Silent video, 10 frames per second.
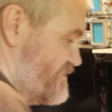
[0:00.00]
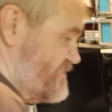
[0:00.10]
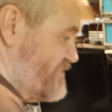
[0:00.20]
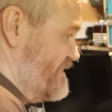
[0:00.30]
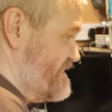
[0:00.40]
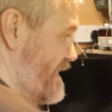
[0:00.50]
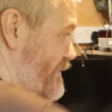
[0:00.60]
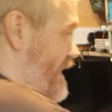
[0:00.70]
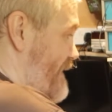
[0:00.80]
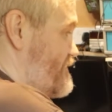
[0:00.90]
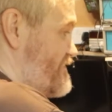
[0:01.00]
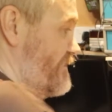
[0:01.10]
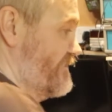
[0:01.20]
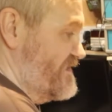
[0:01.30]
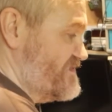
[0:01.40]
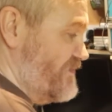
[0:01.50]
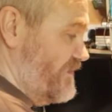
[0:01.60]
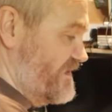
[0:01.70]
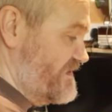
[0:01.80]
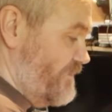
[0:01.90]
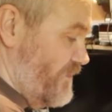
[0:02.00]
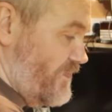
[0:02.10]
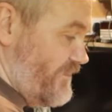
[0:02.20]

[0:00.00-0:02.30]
so it's now absolutely solid, it won't go